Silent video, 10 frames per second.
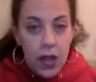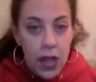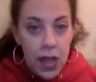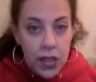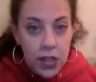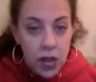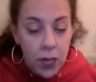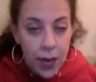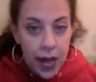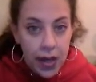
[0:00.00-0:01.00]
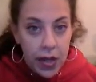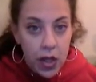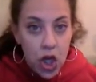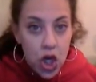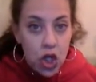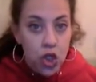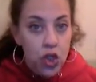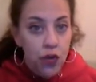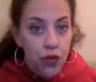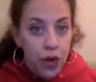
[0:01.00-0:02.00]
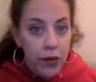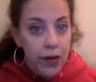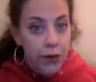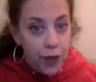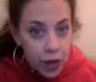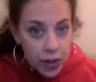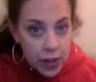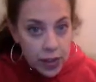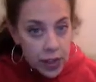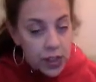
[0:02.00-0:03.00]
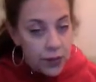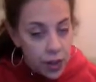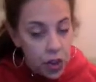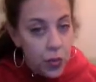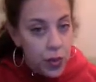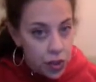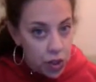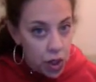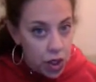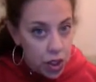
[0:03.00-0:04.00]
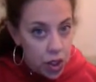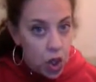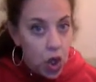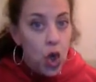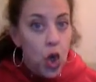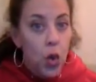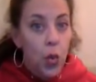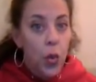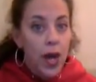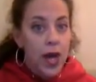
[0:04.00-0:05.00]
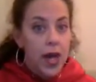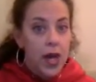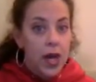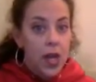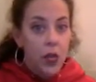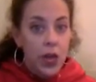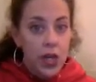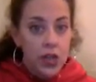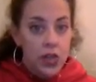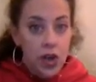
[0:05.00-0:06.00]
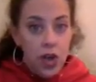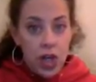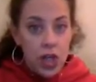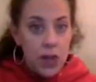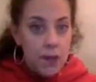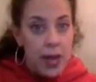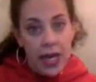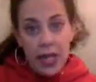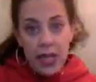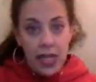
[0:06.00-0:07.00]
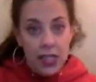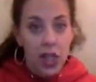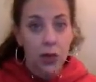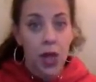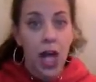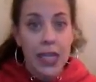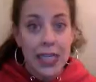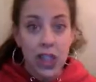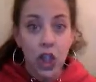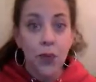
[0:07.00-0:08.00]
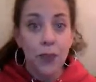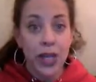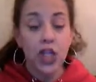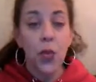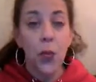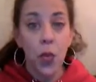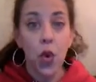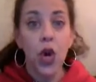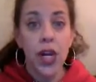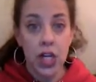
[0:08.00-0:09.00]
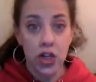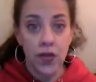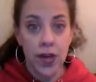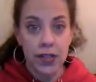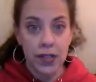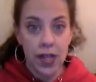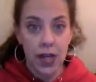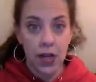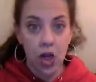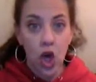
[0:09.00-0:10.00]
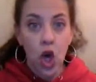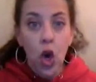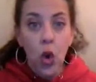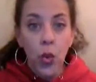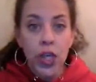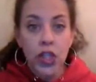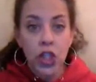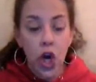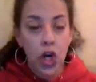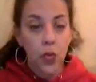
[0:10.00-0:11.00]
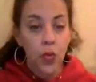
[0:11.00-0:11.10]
let's go back to the very first division we started when we started making things a little bit more interesting. We started